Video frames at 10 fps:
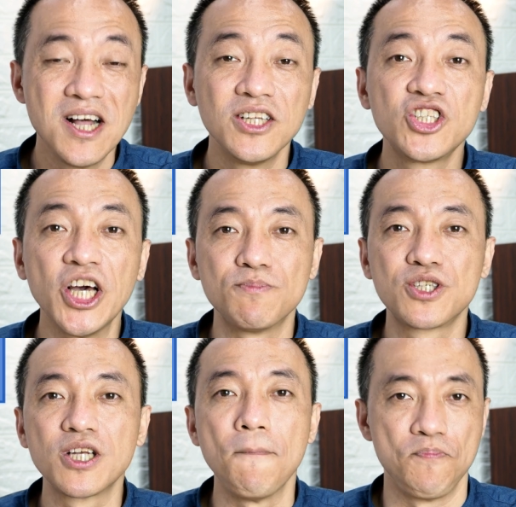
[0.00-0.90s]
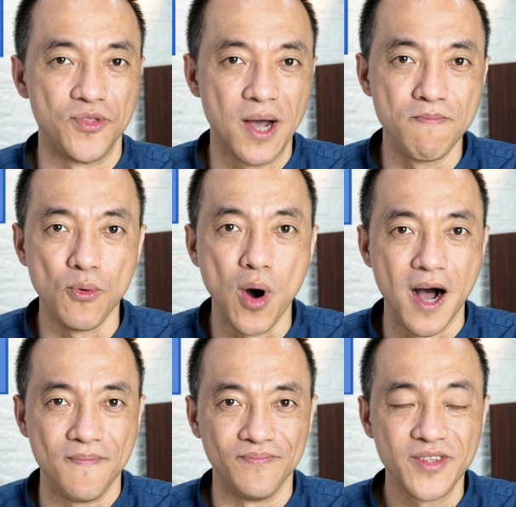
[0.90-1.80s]
Tips number
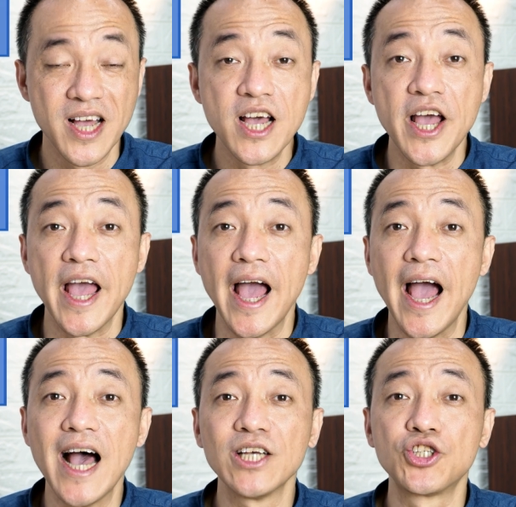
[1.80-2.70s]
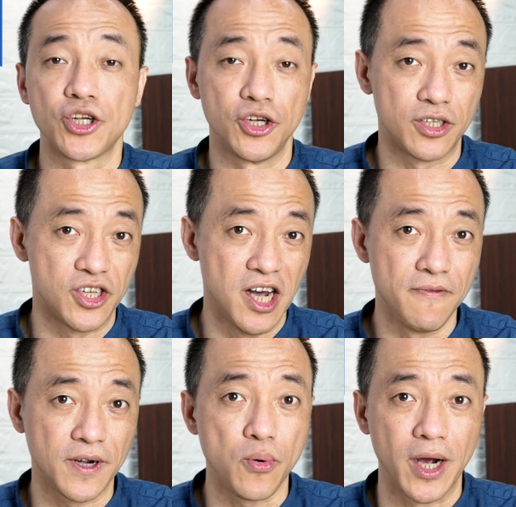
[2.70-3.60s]
1. Ask yourself
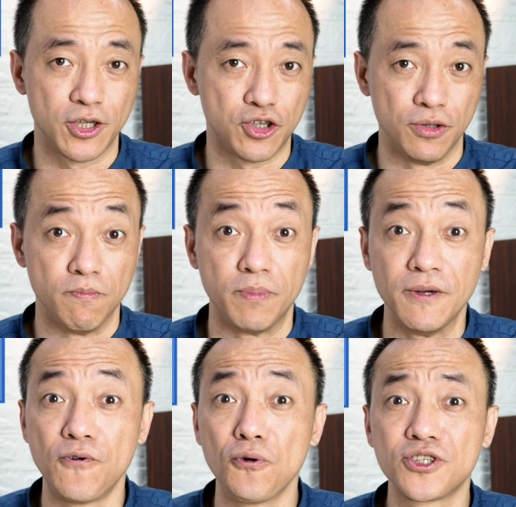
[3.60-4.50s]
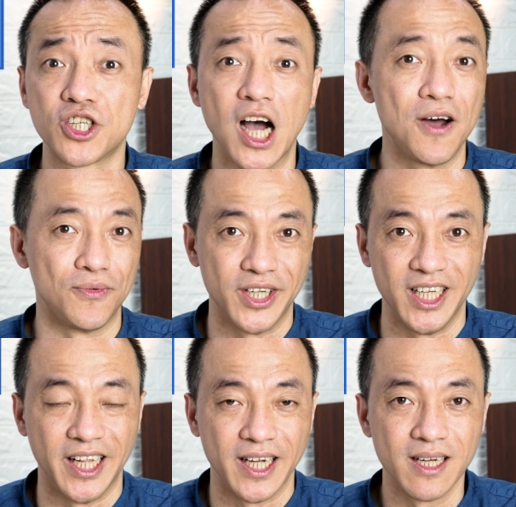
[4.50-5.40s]
a question before start
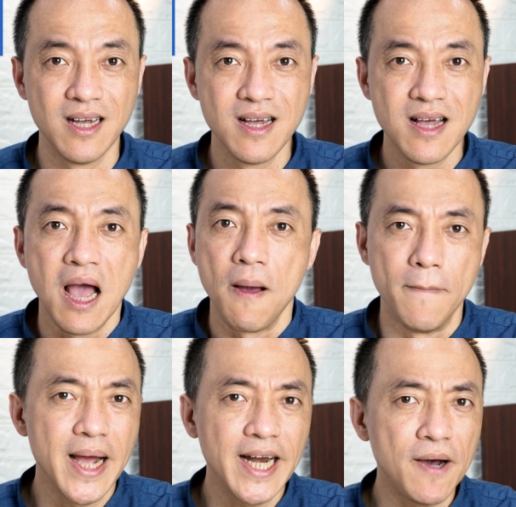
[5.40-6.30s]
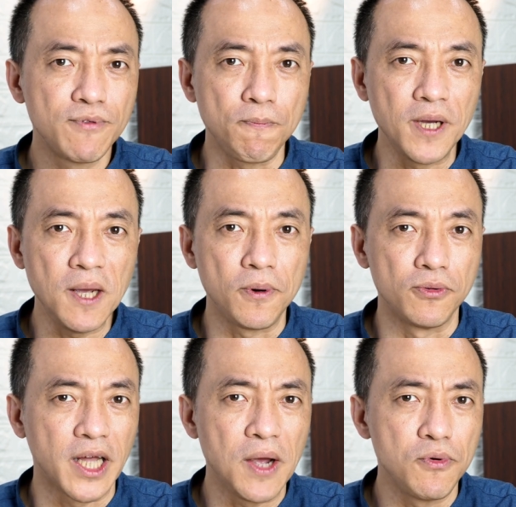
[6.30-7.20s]
reading. Many of the people,
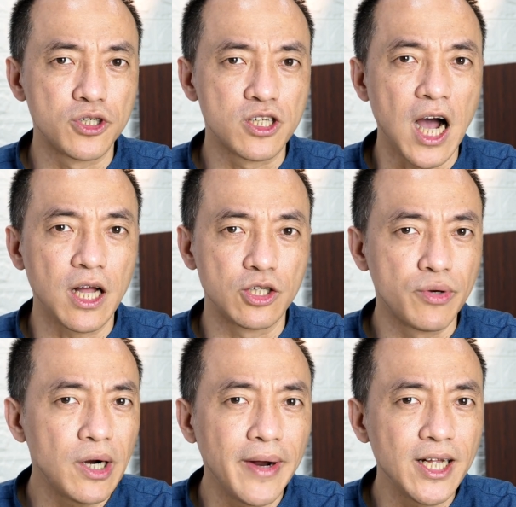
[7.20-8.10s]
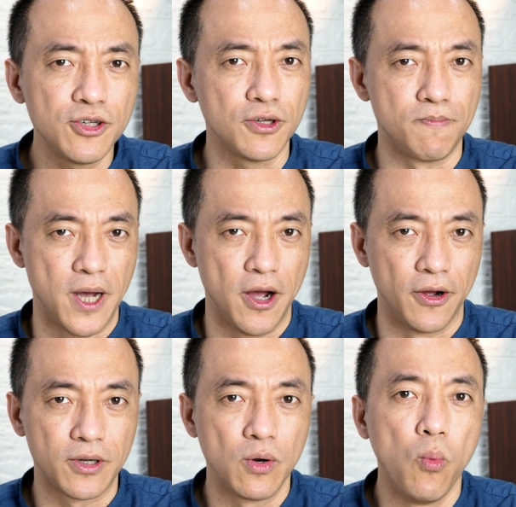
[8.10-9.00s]
they will start drilling to the
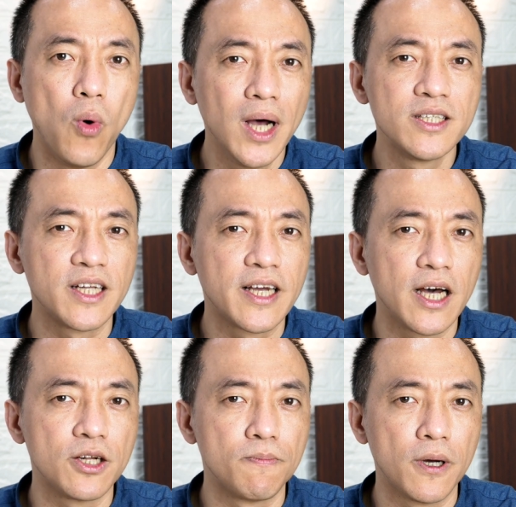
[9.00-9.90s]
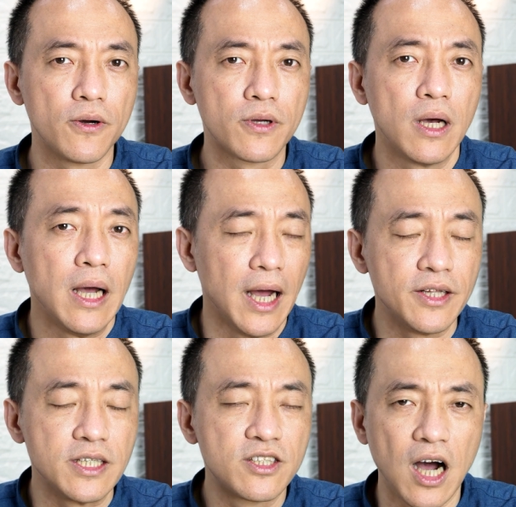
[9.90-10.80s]
book once they got the book and they
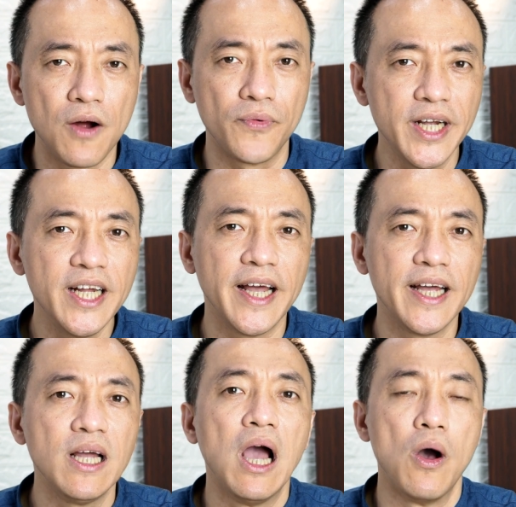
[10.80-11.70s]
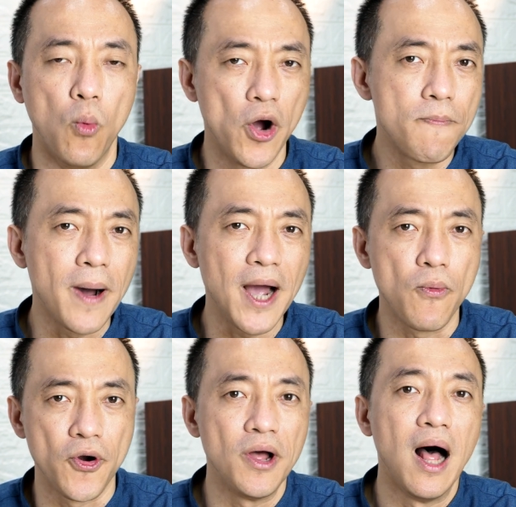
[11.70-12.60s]
start reading word by
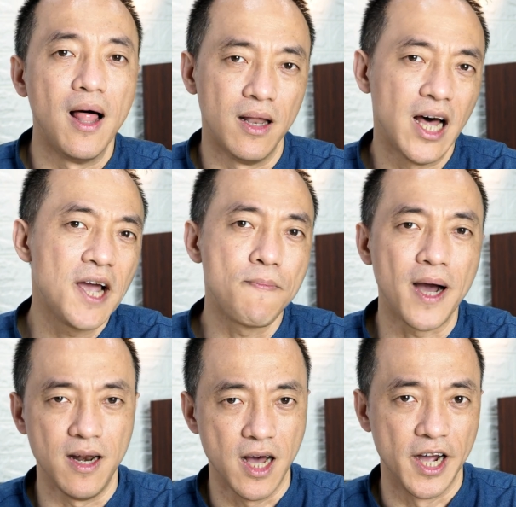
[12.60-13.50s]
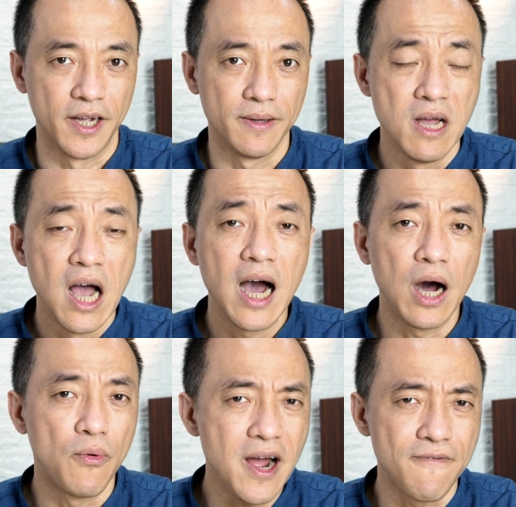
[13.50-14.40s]
word, line by line.
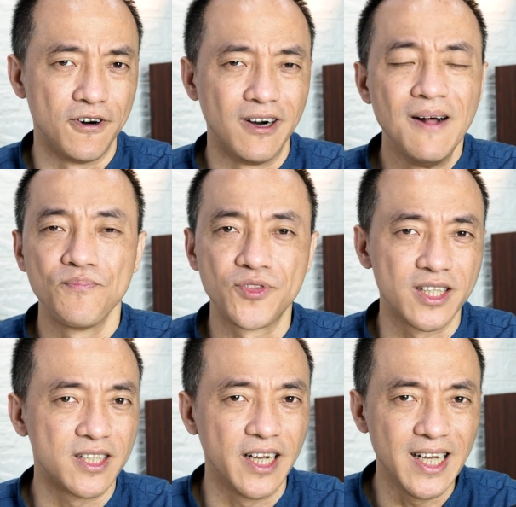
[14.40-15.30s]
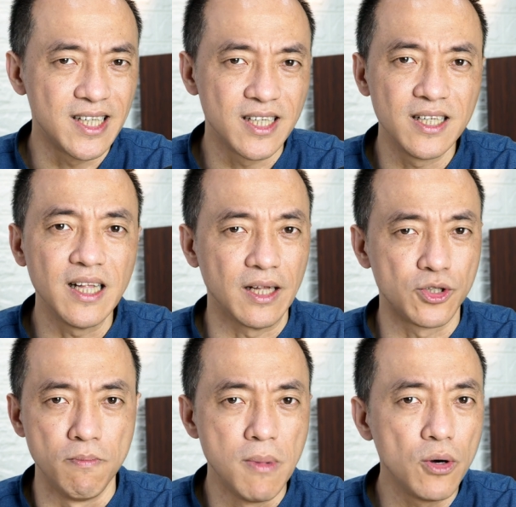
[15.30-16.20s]
However, this isn't the
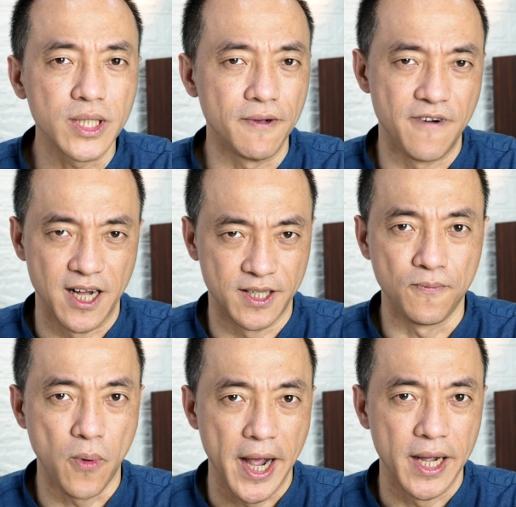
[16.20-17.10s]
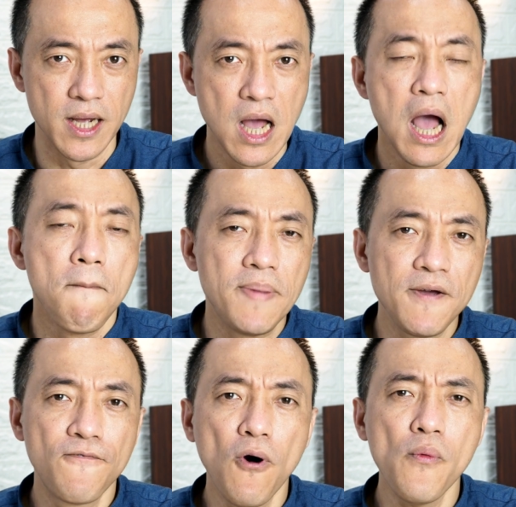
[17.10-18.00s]
most effective way.
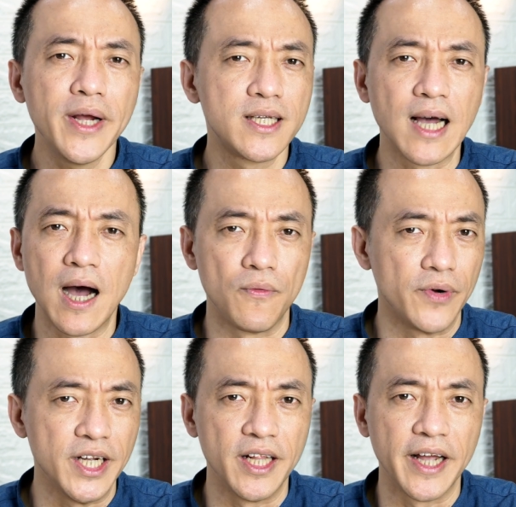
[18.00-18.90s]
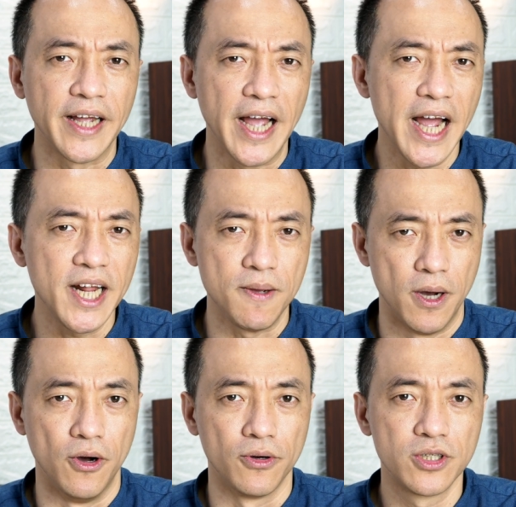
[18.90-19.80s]
Before we start reading any
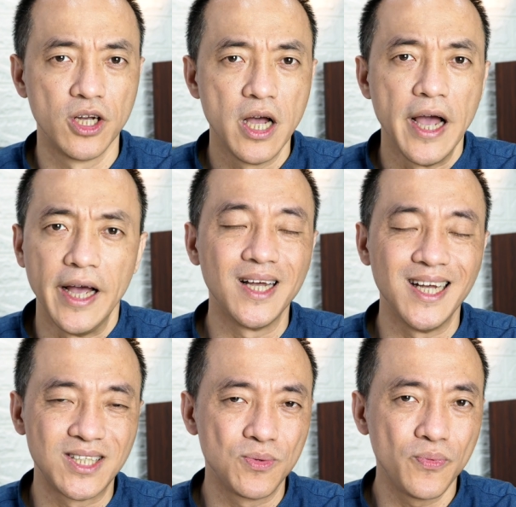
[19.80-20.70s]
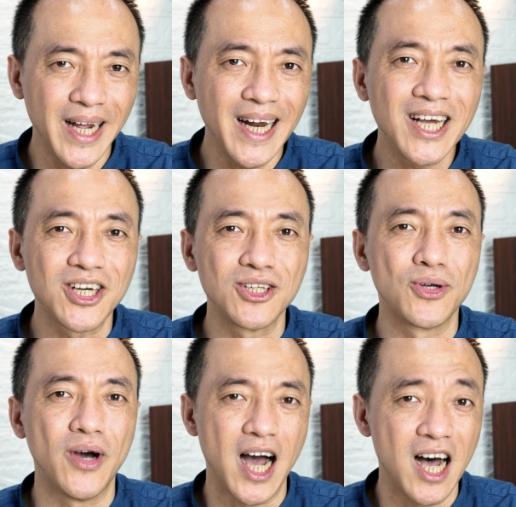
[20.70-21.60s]
books, it is really good
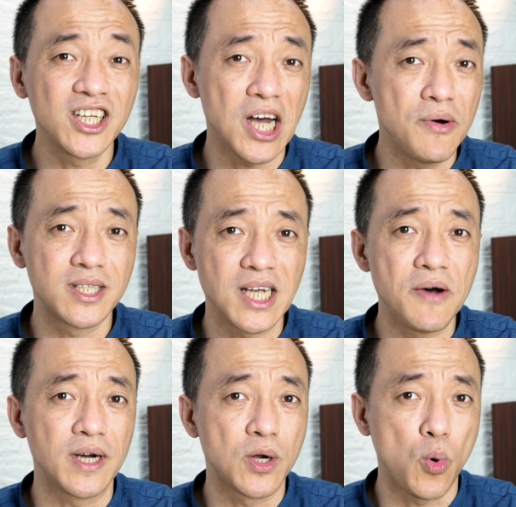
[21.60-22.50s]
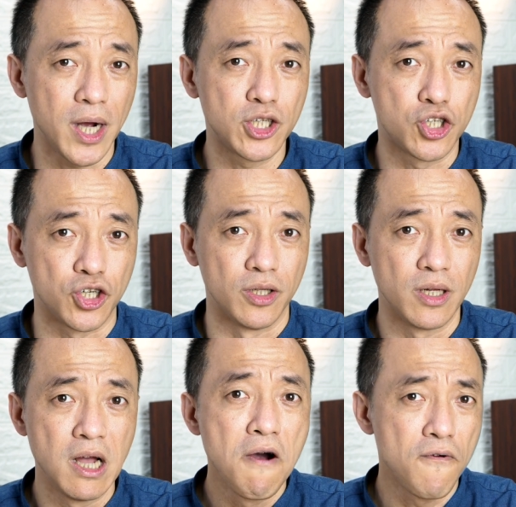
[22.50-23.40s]
to ask ourselves a question.
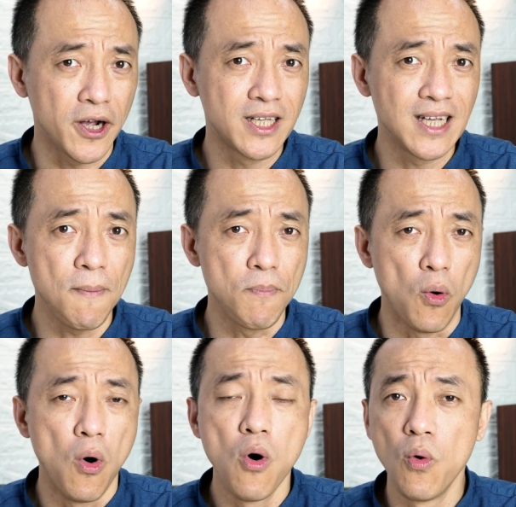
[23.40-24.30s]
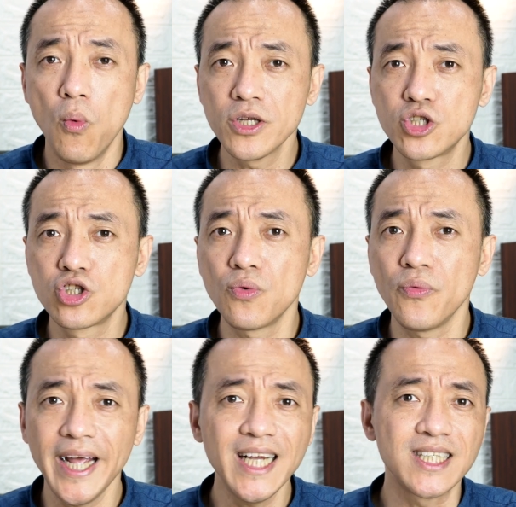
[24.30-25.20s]
For example, what's the
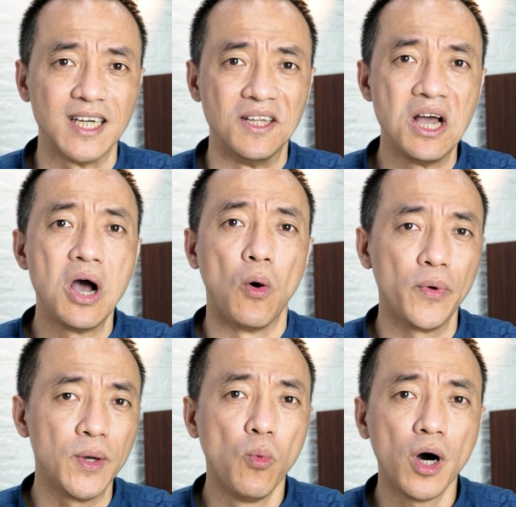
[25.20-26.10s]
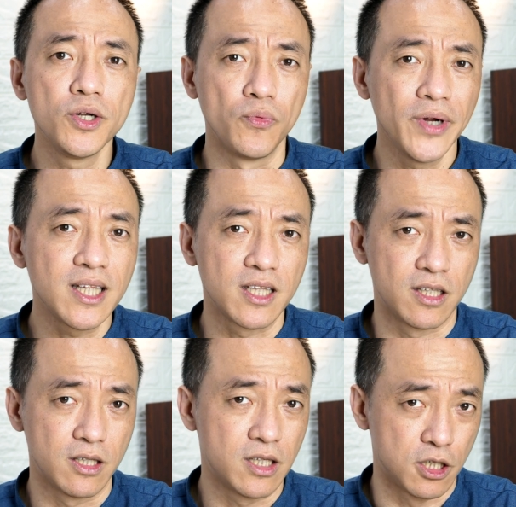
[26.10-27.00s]
reason we want to read
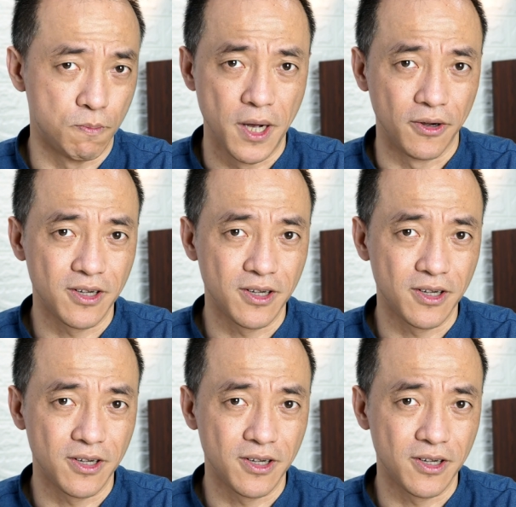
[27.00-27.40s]
this book?